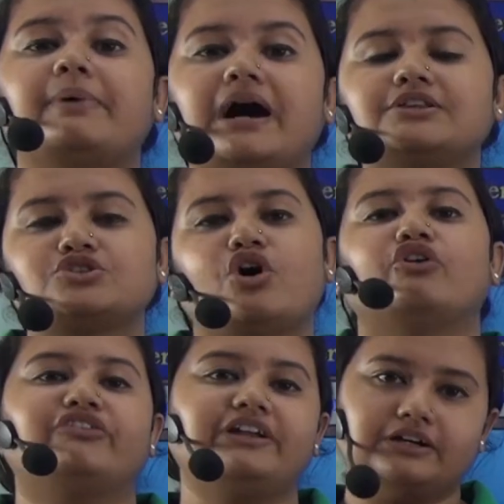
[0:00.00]
parts of
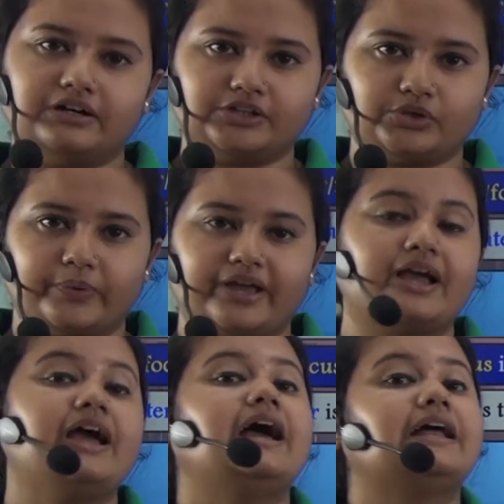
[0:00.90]
an earthquake.
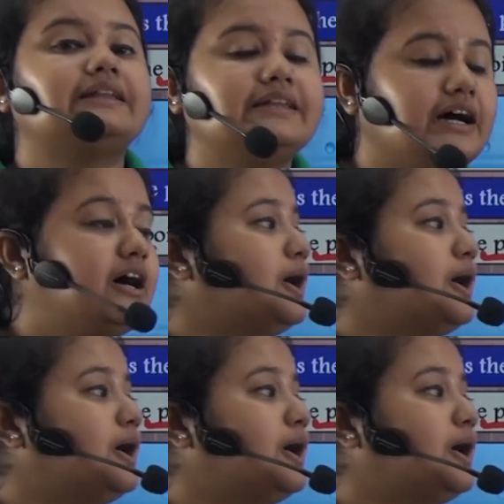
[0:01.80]
The